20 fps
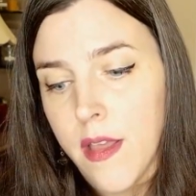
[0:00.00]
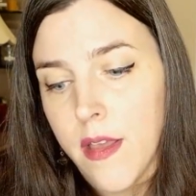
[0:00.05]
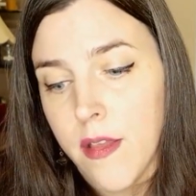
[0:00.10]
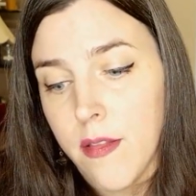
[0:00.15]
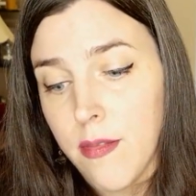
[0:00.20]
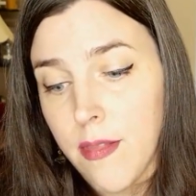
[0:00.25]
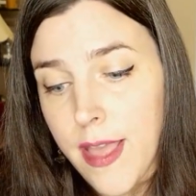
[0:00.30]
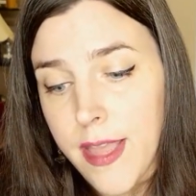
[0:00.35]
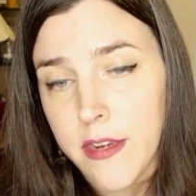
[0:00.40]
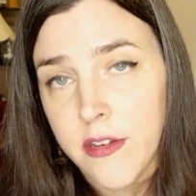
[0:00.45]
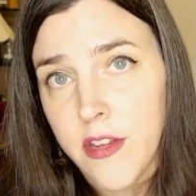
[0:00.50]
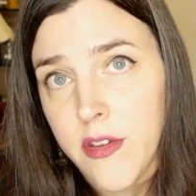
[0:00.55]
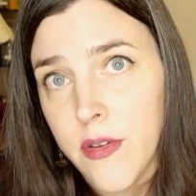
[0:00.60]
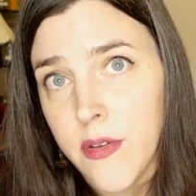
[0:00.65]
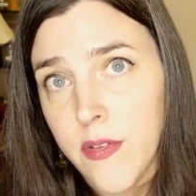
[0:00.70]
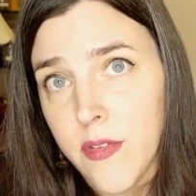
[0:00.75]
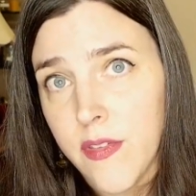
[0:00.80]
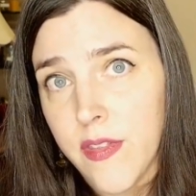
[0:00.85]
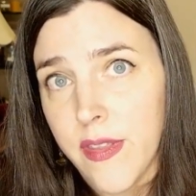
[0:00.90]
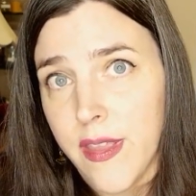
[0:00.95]

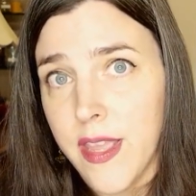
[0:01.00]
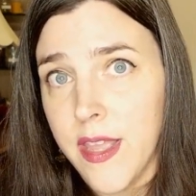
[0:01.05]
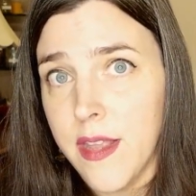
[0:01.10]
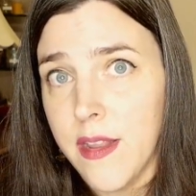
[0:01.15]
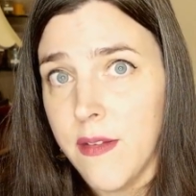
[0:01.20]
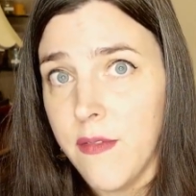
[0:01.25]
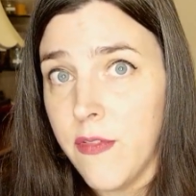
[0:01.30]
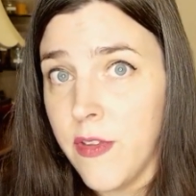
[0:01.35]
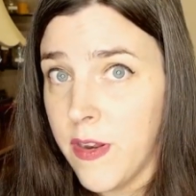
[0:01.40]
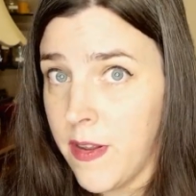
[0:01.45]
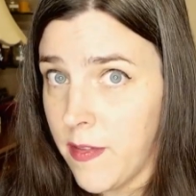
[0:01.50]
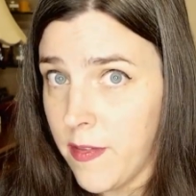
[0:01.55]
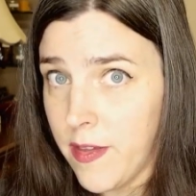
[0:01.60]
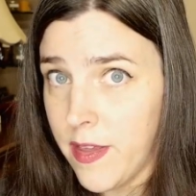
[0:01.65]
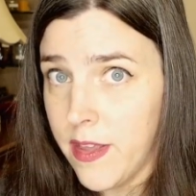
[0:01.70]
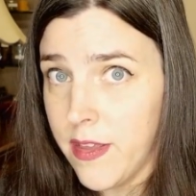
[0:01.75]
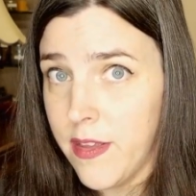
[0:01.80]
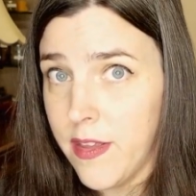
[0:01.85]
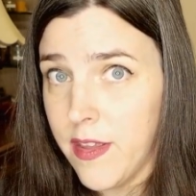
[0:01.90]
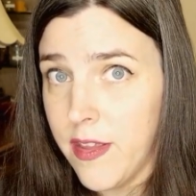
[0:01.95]
Lactose and
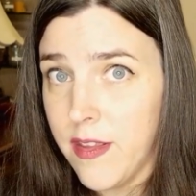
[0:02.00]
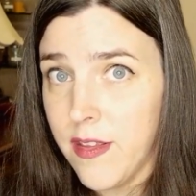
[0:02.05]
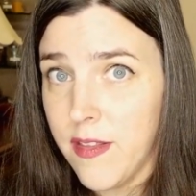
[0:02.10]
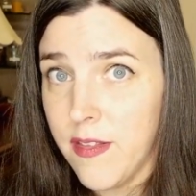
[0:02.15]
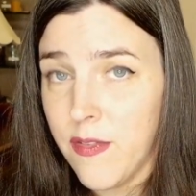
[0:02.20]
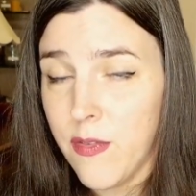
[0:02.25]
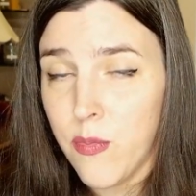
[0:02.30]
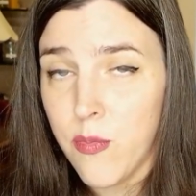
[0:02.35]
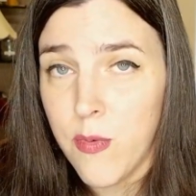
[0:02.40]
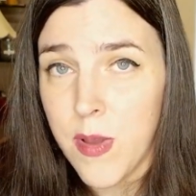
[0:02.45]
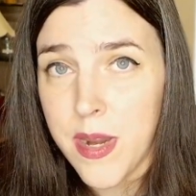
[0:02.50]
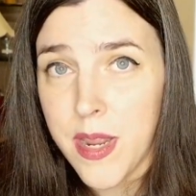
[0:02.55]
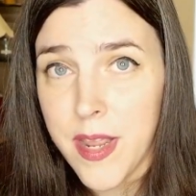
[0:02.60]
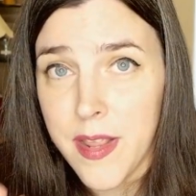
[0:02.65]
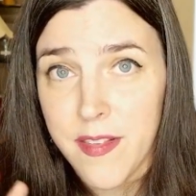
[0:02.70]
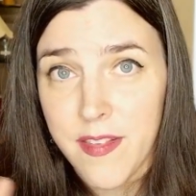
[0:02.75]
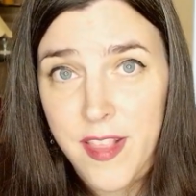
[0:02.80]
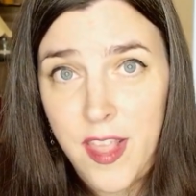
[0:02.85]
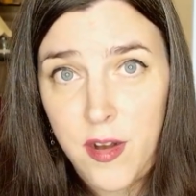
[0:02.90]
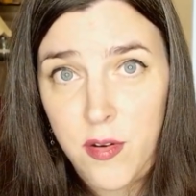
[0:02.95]
vanilla is what I
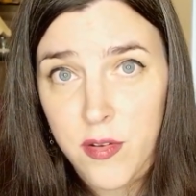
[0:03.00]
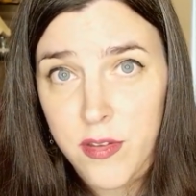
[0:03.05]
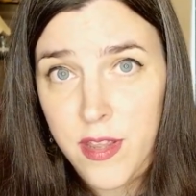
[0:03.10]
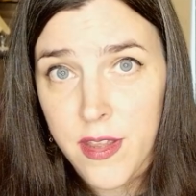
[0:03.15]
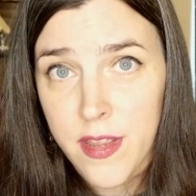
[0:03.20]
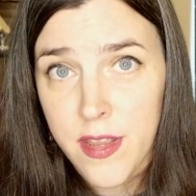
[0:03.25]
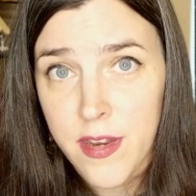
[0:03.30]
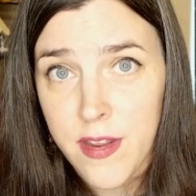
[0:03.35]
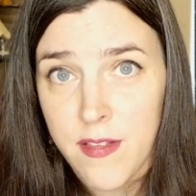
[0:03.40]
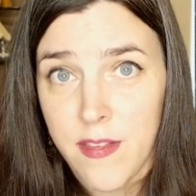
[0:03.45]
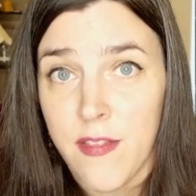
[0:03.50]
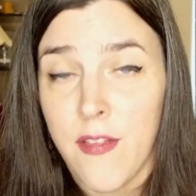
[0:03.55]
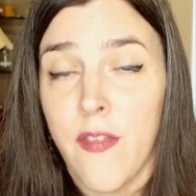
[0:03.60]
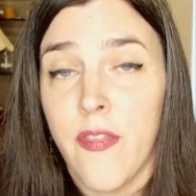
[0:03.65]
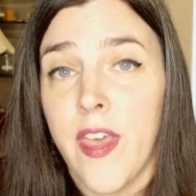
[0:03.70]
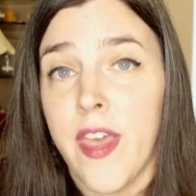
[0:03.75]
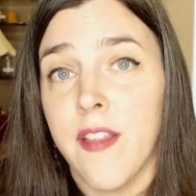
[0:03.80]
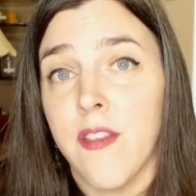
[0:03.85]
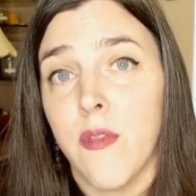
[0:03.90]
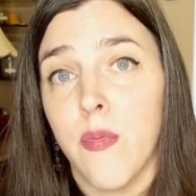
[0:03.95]
settled on, and so
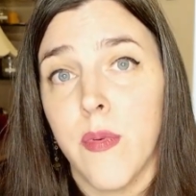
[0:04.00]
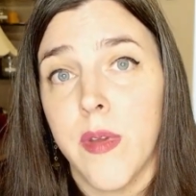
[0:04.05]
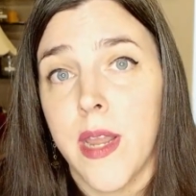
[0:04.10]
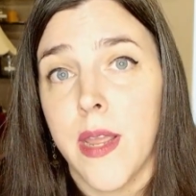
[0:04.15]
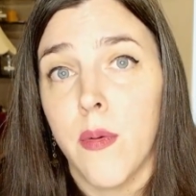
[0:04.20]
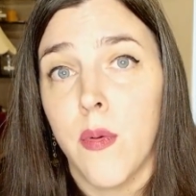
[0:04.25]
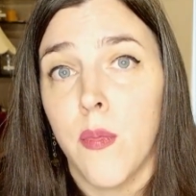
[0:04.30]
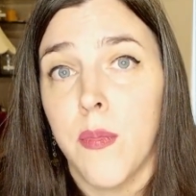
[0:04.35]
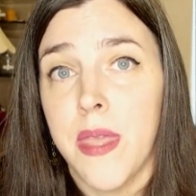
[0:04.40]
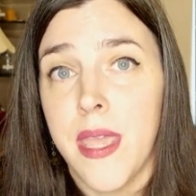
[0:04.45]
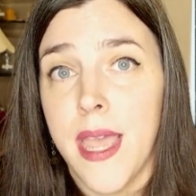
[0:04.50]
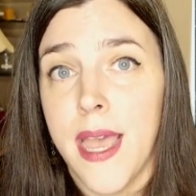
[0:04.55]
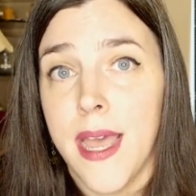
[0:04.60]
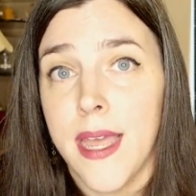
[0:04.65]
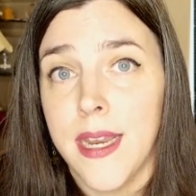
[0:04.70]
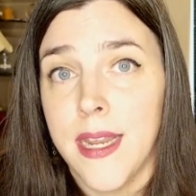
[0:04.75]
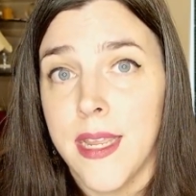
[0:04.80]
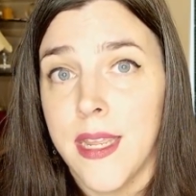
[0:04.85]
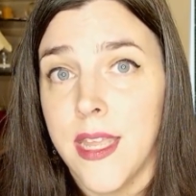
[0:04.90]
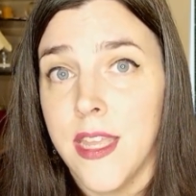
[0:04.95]
that's what I will be
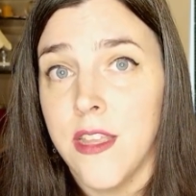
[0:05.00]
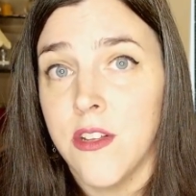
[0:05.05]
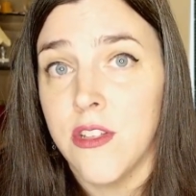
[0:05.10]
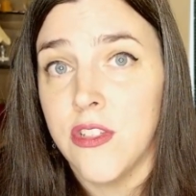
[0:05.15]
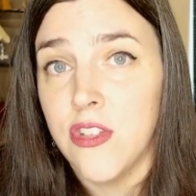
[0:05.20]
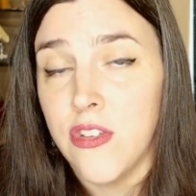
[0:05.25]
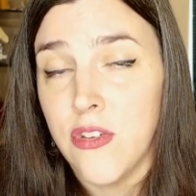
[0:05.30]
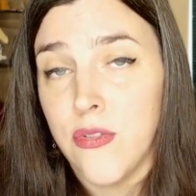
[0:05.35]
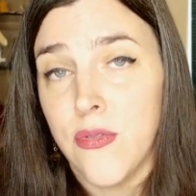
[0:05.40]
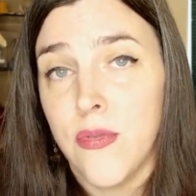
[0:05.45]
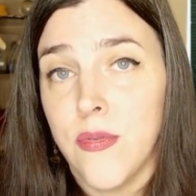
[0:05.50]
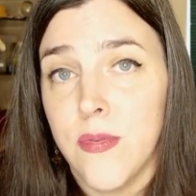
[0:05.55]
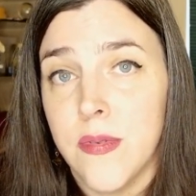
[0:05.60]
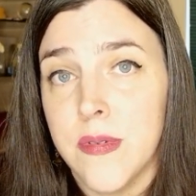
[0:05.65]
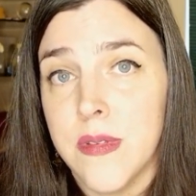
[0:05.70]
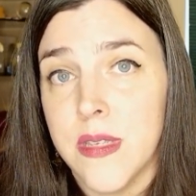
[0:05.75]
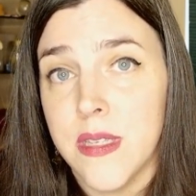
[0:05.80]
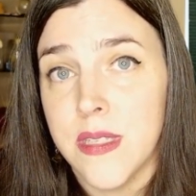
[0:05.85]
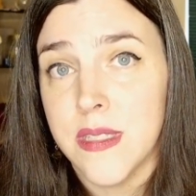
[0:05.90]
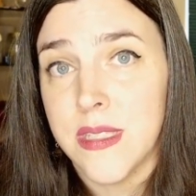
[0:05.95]
adding into
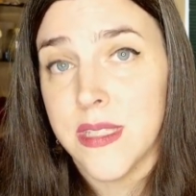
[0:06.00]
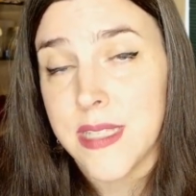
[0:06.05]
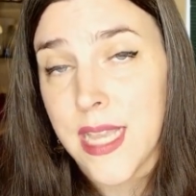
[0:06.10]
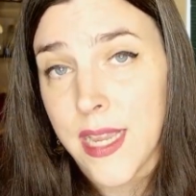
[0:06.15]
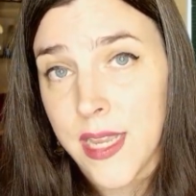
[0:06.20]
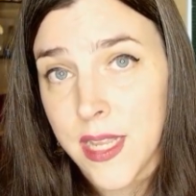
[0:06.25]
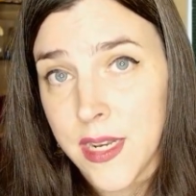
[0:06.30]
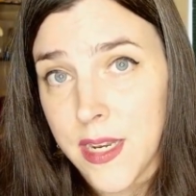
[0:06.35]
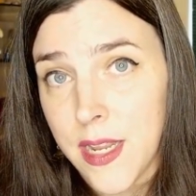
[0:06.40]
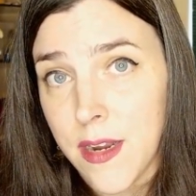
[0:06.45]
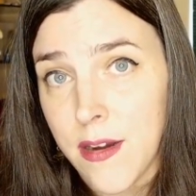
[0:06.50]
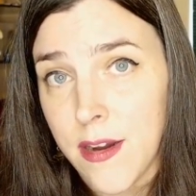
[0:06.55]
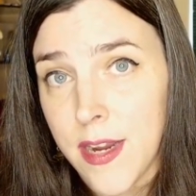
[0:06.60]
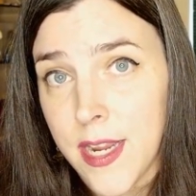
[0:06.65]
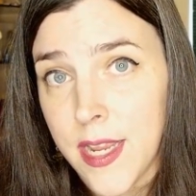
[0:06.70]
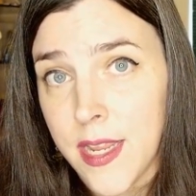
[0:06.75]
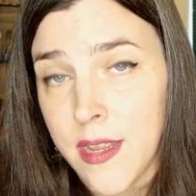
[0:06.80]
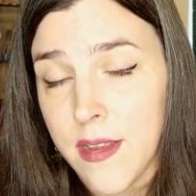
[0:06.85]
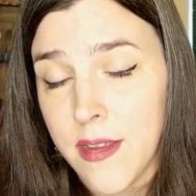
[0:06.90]
secondary.